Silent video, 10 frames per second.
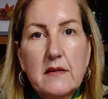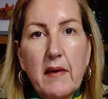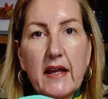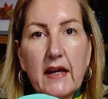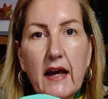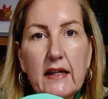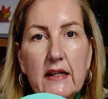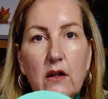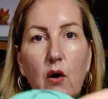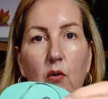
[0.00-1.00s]
to make a
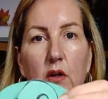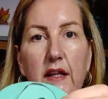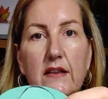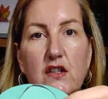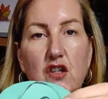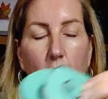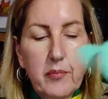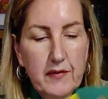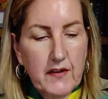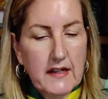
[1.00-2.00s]
little hole in the
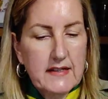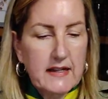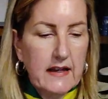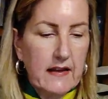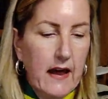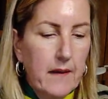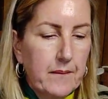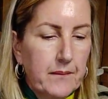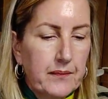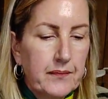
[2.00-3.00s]
top, you can see it there.
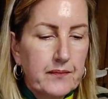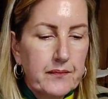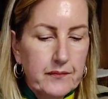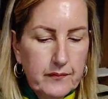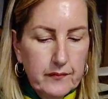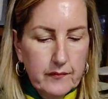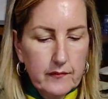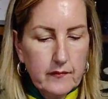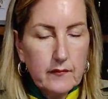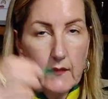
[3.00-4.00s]

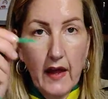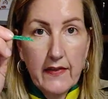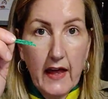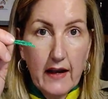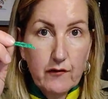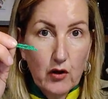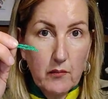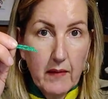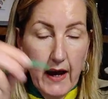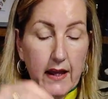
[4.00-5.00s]
And then I've
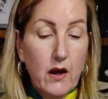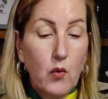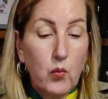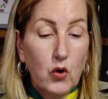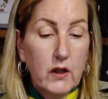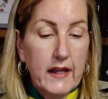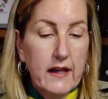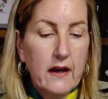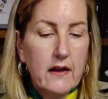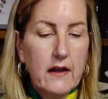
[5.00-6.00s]
got my wool
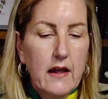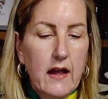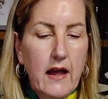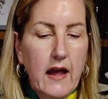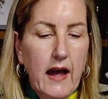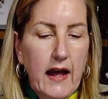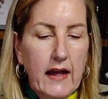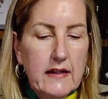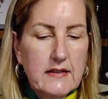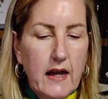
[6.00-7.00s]
here,
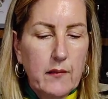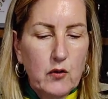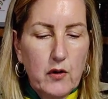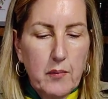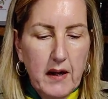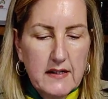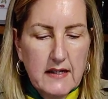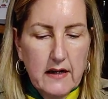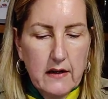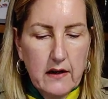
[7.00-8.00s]
and I'm going to
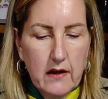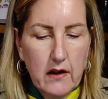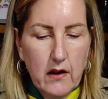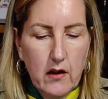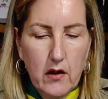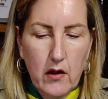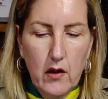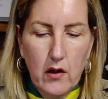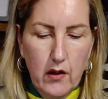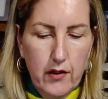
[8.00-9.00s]
pass it
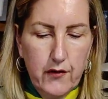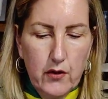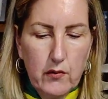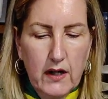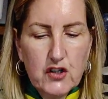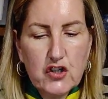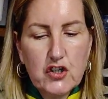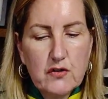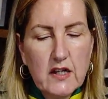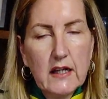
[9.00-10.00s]
through. I
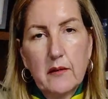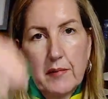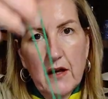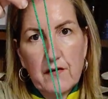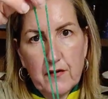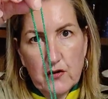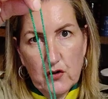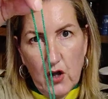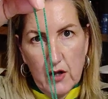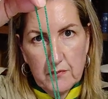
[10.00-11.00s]
just used a little bit of
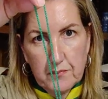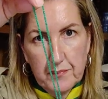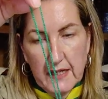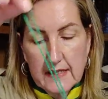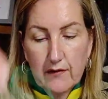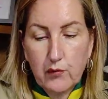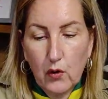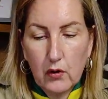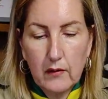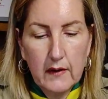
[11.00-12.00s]
a piece of
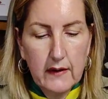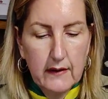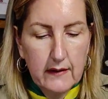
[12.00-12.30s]
wool.